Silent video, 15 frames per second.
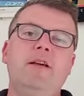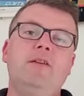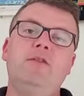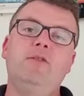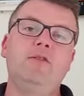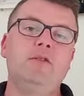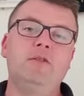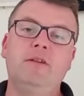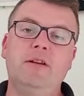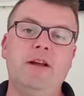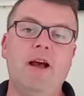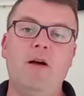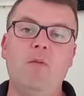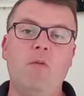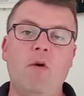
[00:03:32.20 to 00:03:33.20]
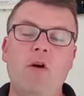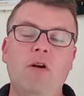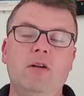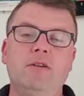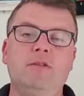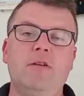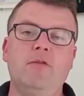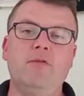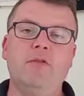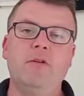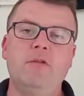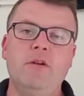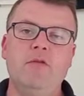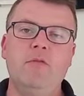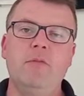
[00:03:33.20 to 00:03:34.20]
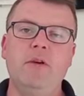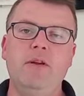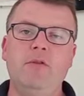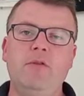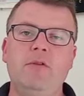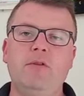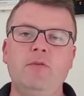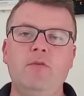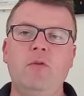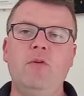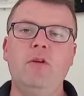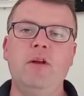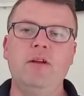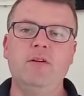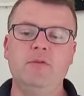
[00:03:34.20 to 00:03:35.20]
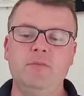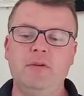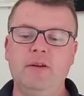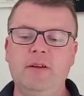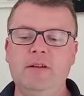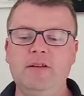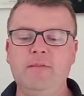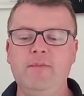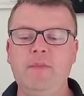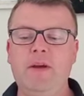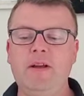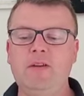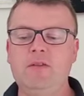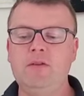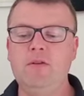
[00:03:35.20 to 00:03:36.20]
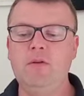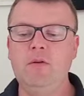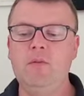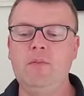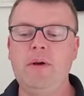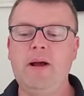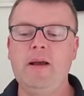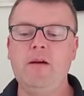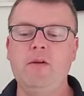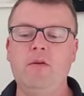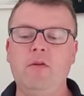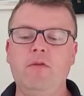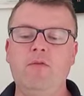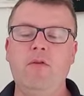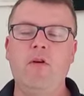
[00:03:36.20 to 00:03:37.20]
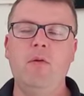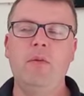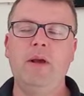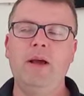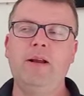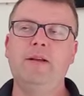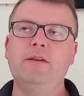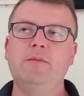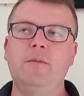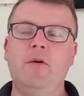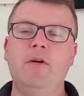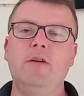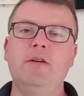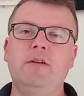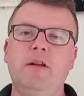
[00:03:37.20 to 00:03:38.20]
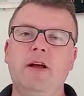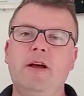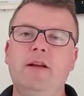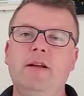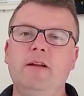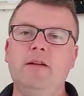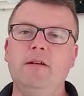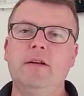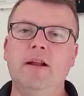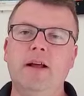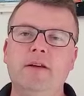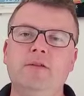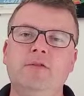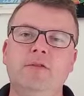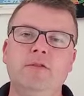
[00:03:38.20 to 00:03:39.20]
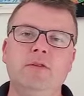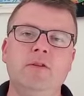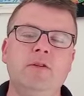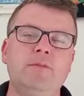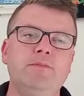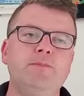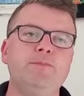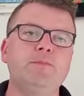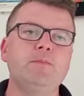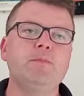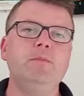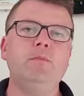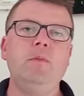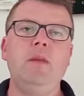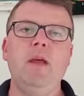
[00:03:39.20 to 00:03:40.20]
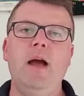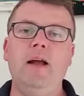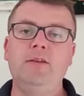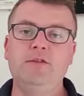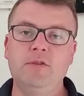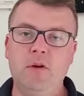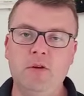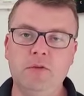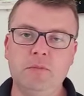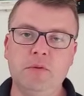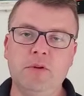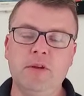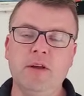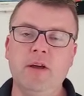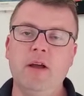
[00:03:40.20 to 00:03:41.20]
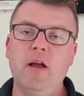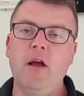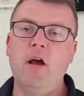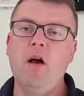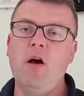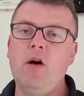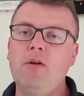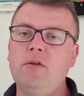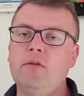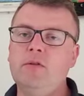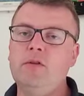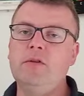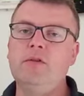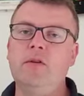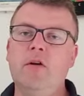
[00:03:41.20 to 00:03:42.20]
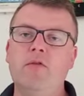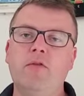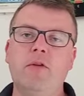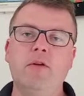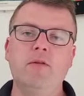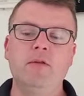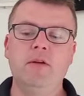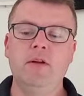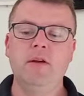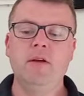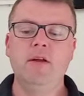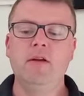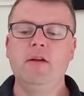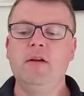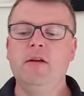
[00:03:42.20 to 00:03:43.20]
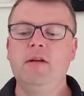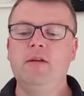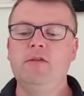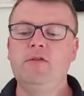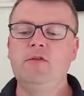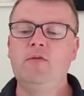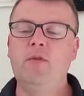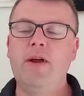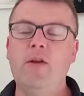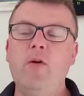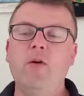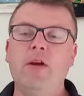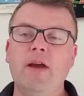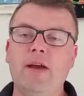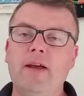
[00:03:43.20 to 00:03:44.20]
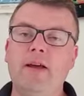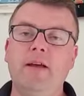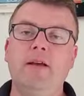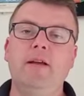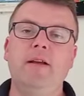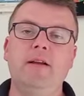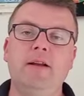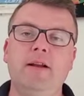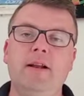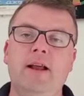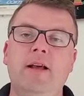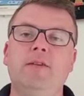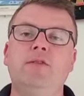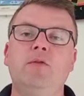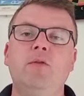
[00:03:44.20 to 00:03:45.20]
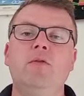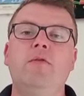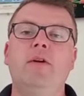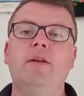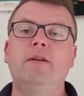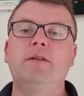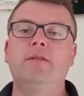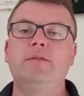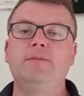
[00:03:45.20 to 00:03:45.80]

just can't walk on soft ground, never mind run on it. But I look back on her form again this morning, and last year at Salisbury on good to soft ground, she ran okay in a class 2 event.